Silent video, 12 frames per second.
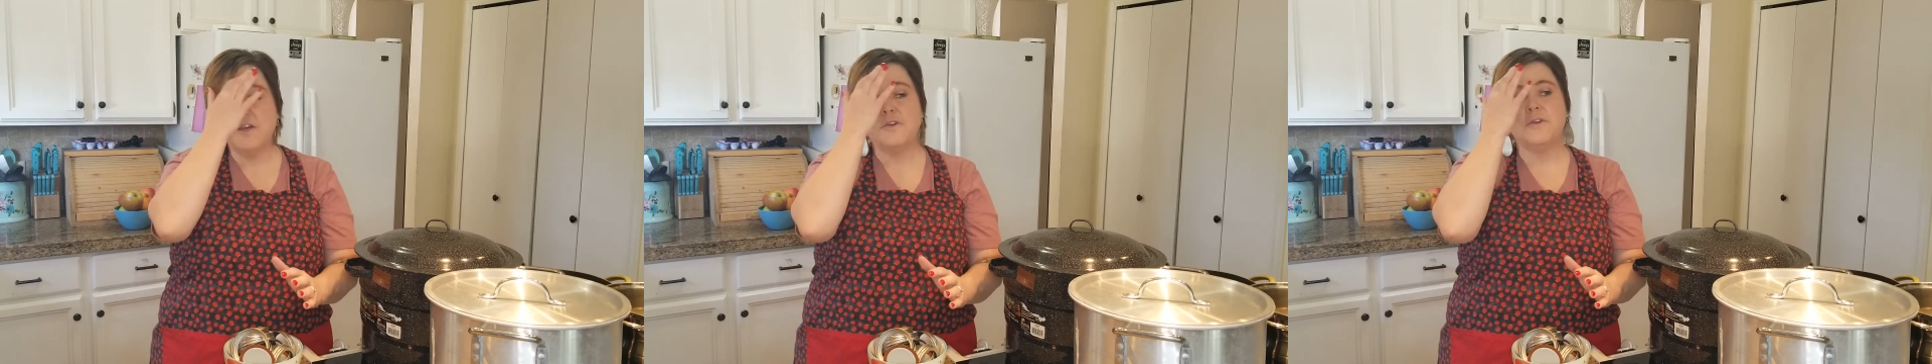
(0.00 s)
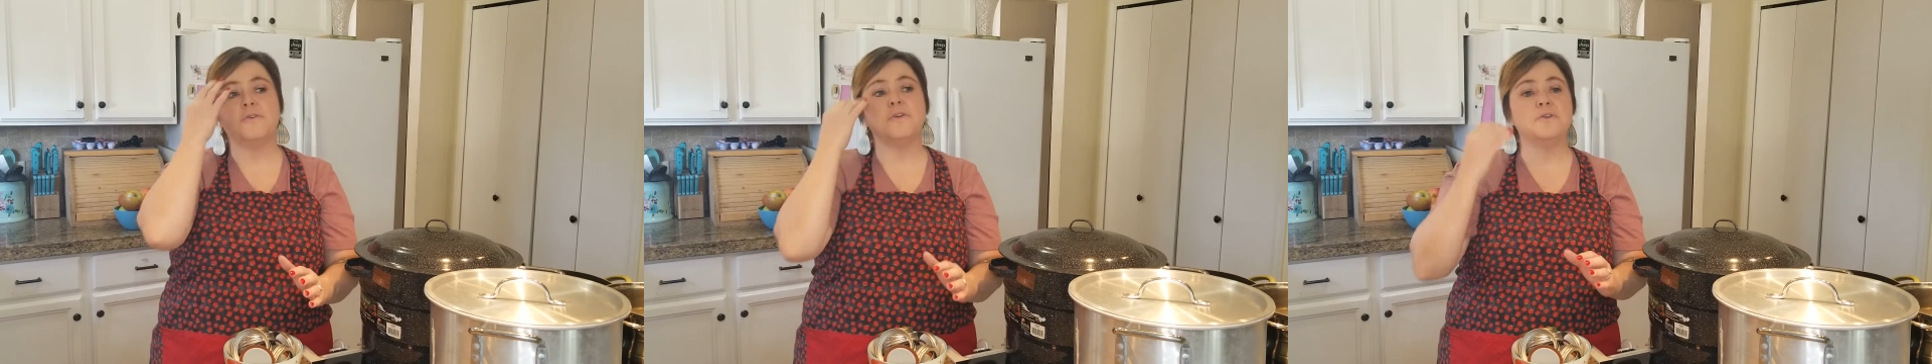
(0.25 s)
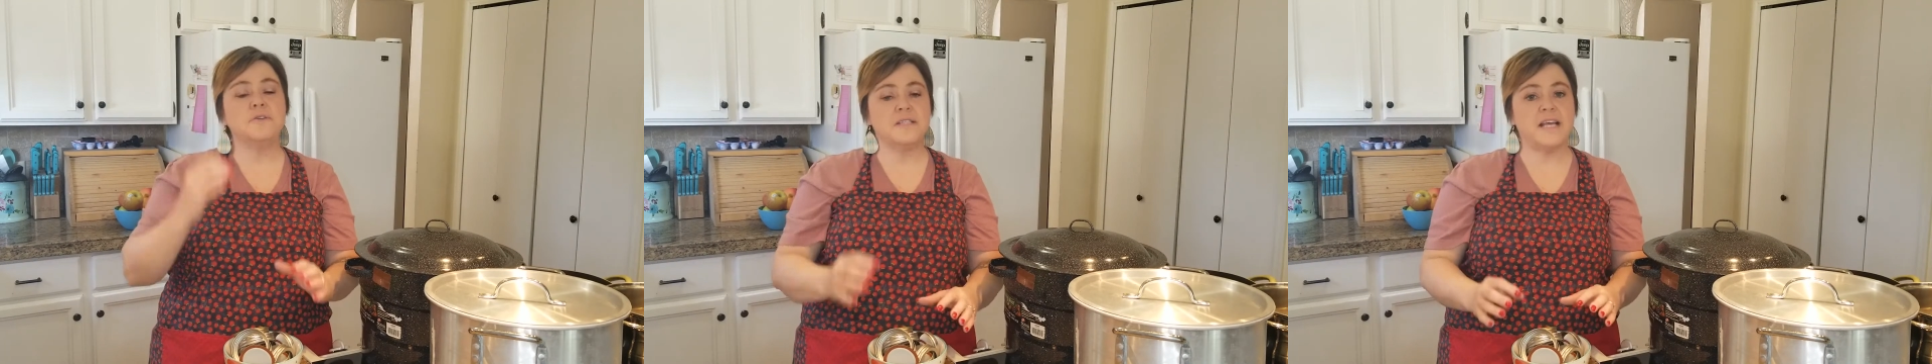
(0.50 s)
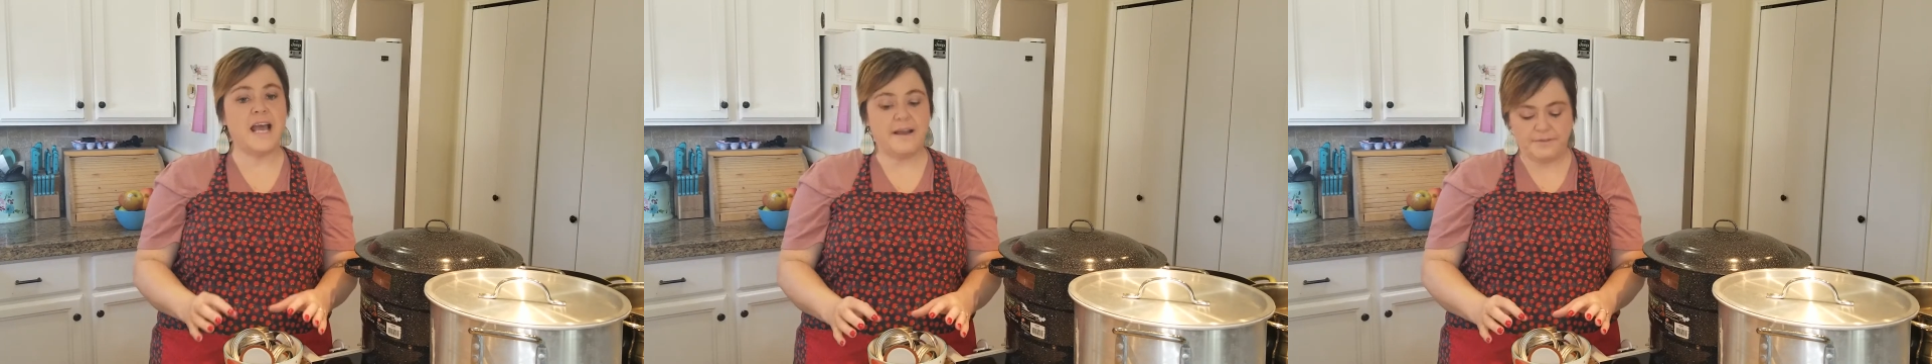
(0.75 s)
You used
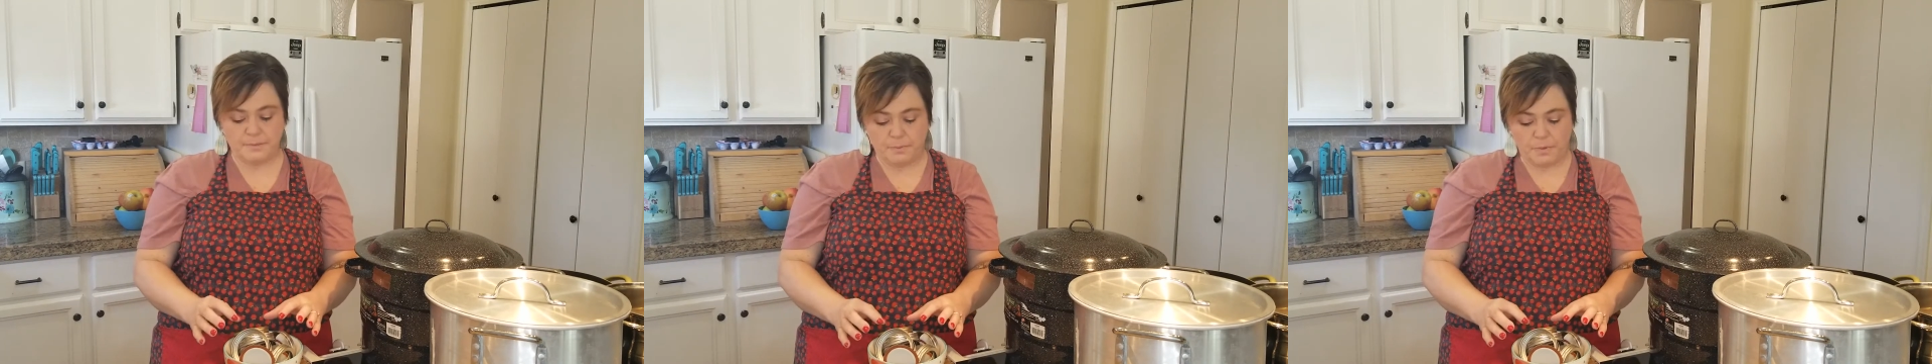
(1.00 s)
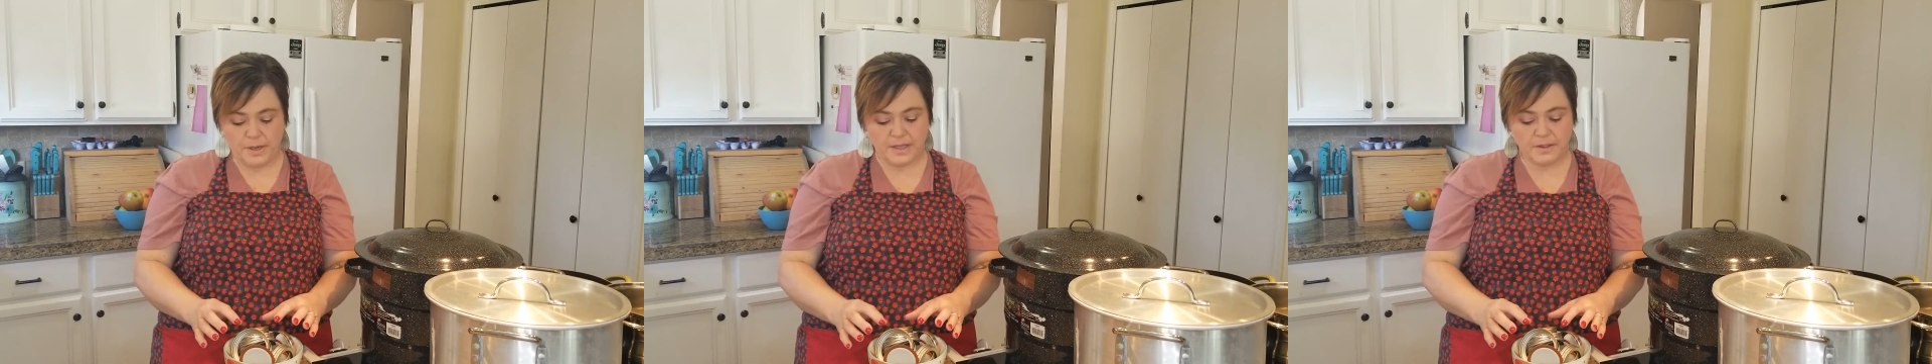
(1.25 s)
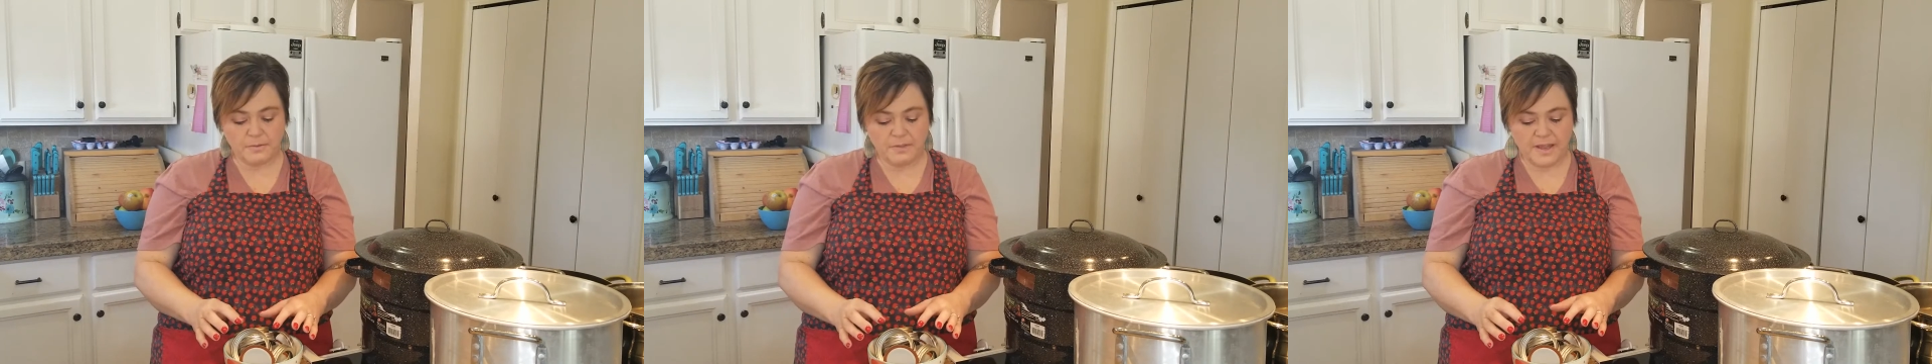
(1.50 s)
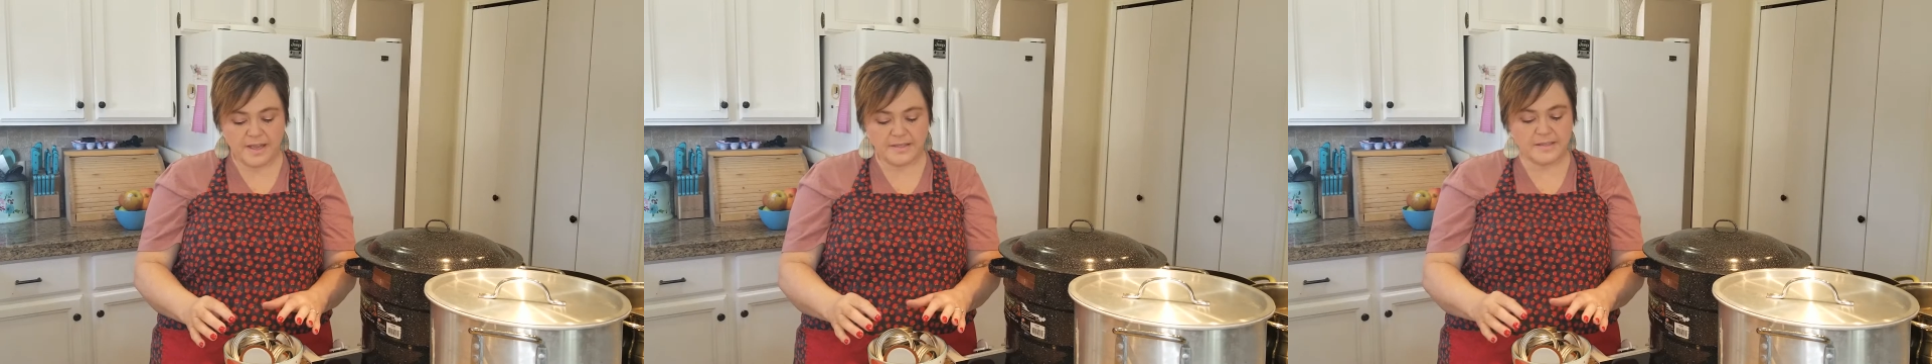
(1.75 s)
to have to boil the
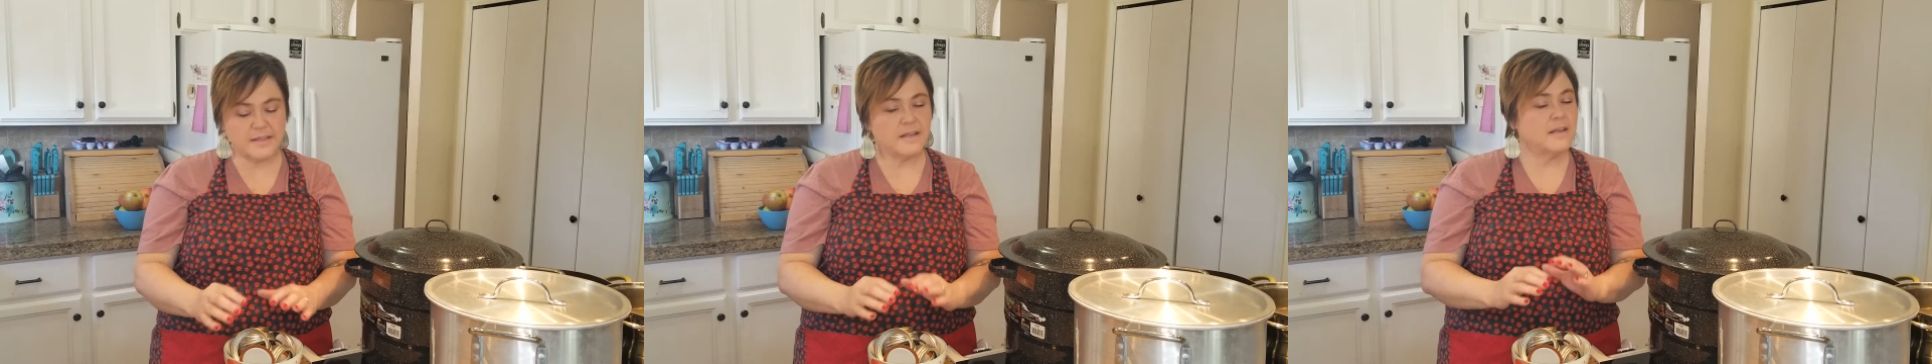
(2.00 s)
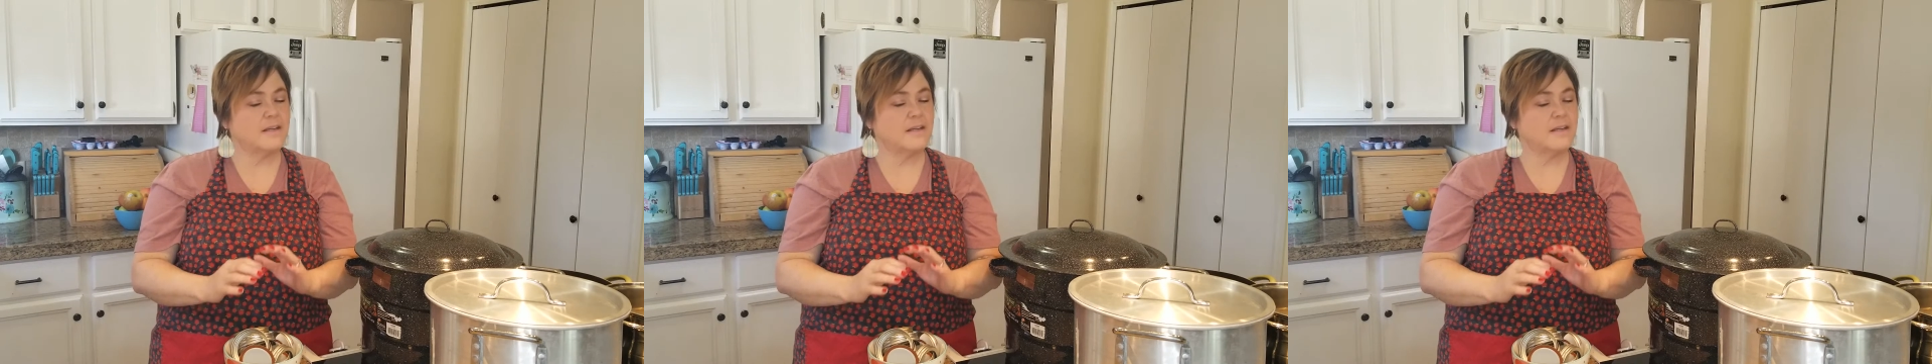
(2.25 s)
lids.